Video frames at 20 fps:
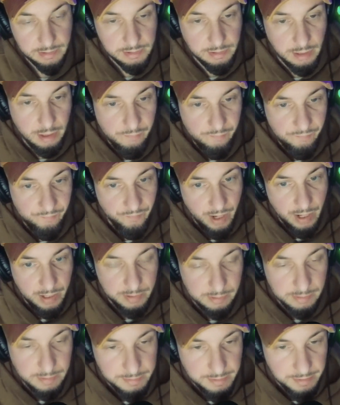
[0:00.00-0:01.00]
are
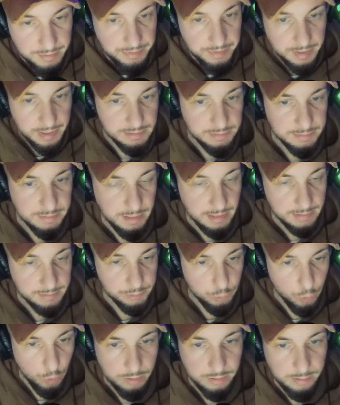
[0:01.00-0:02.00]
finally, the things that I
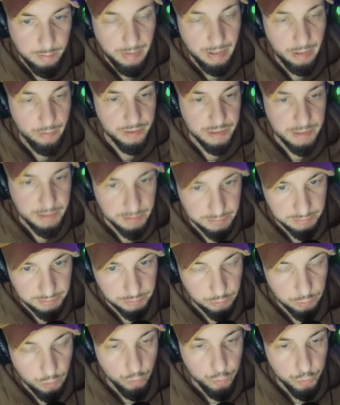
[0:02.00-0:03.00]
talked about years
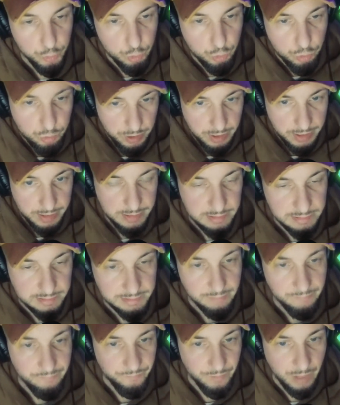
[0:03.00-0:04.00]
ago, Ukrainians
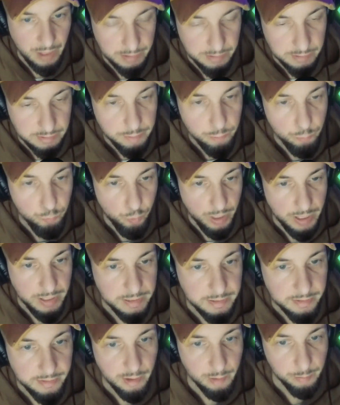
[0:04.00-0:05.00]
are finally
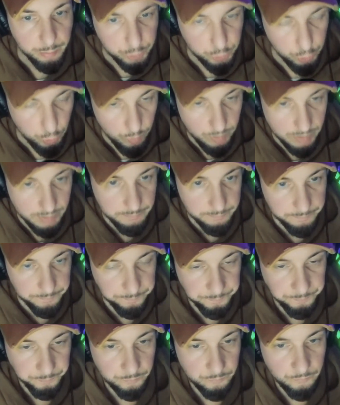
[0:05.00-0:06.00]
waking up to it.
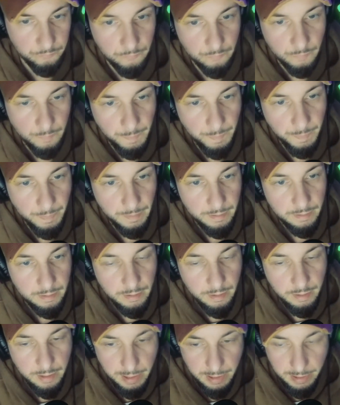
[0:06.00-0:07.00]

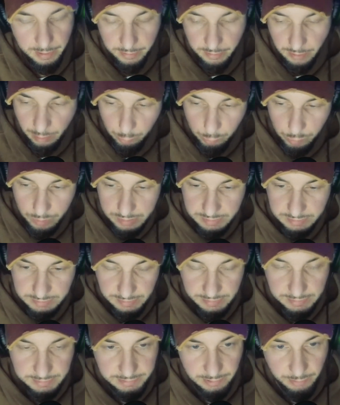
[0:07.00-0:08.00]
And I want to
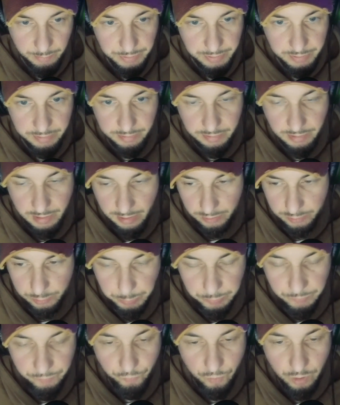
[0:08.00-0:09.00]
say something else
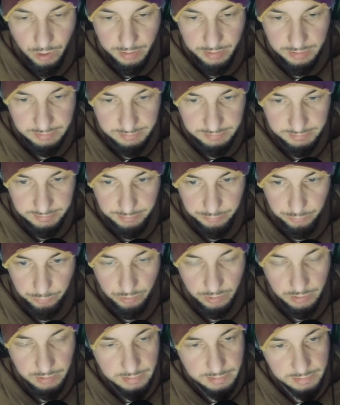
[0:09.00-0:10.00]
before I continue.
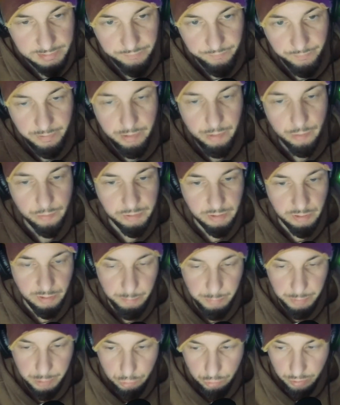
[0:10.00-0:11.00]
And this video is going to
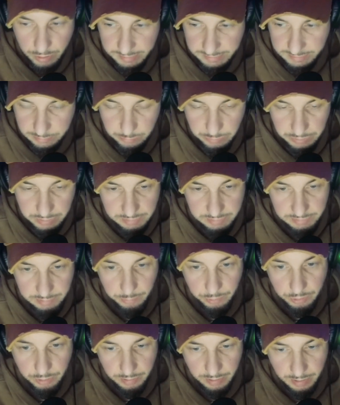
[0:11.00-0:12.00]
be crazy because
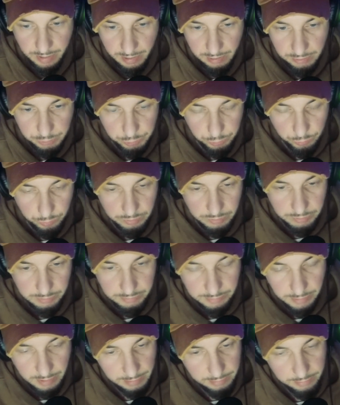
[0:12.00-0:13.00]
I'm going to
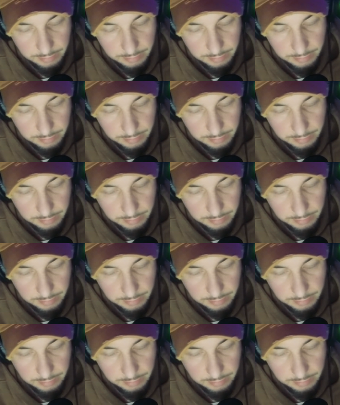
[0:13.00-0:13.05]
actually, I